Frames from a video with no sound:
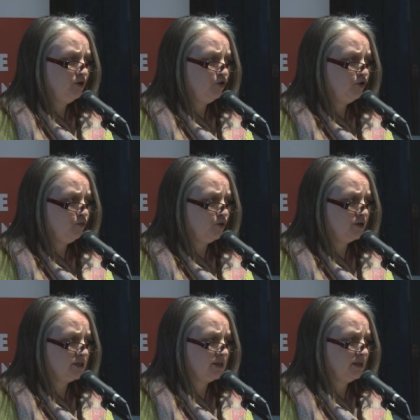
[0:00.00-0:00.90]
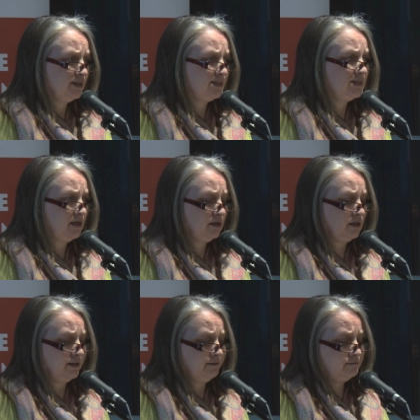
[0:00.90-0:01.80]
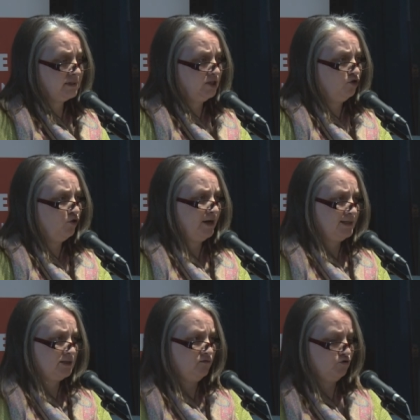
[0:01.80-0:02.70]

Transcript: or want and certainly did not ask